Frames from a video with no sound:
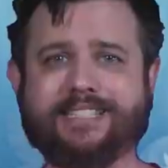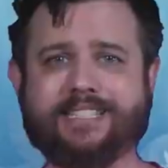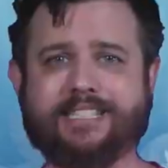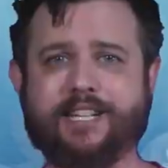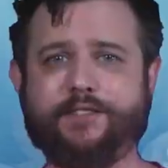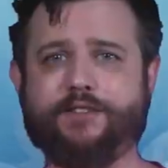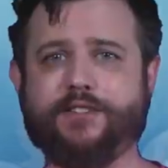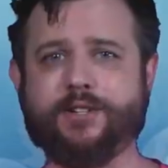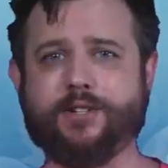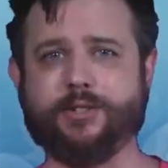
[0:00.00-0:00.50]
it's
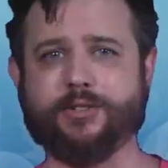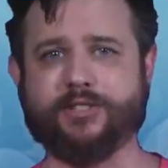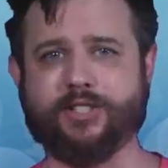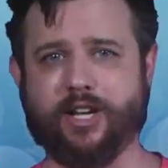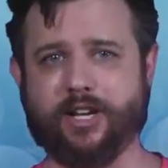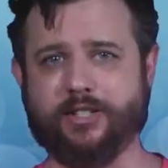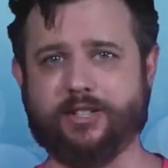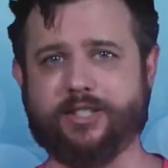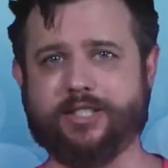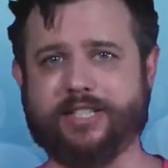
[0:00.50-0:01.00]

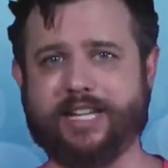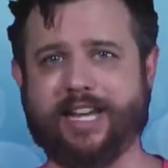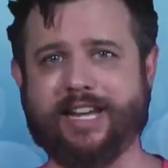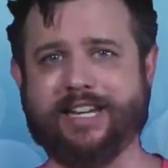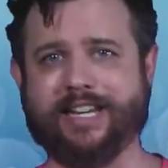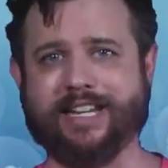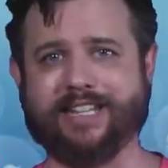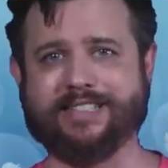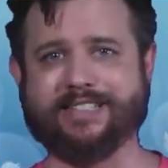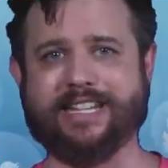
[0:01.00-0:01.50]
difficult to
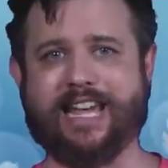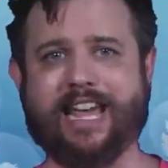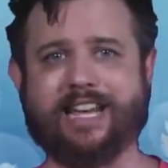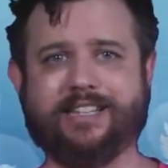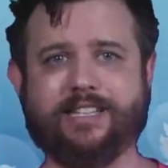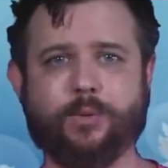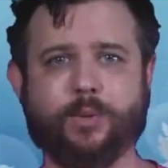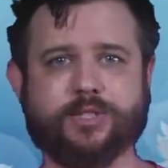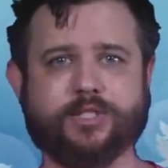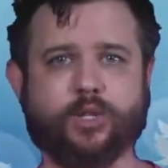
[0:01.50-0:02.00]
understand
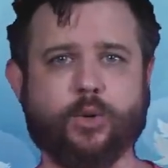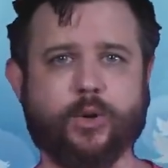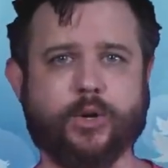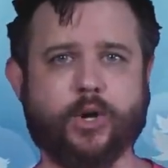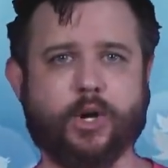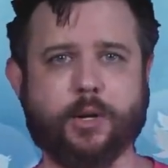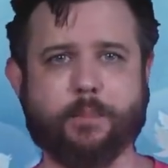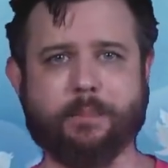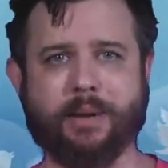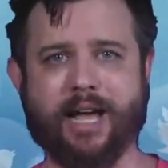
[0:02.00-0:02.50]
exactly what's
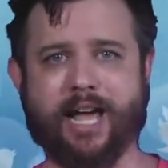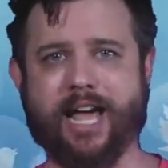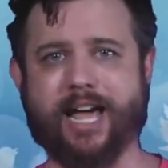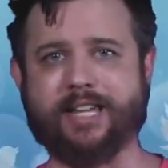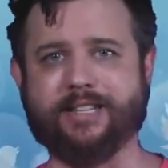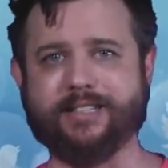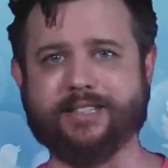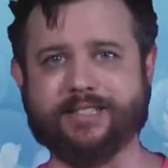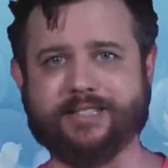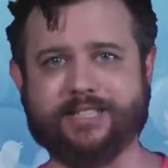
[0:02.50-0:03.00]
going on
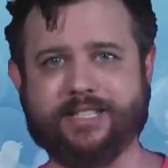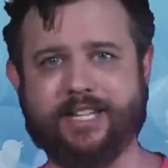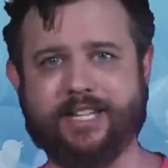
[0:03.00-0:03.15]
behind the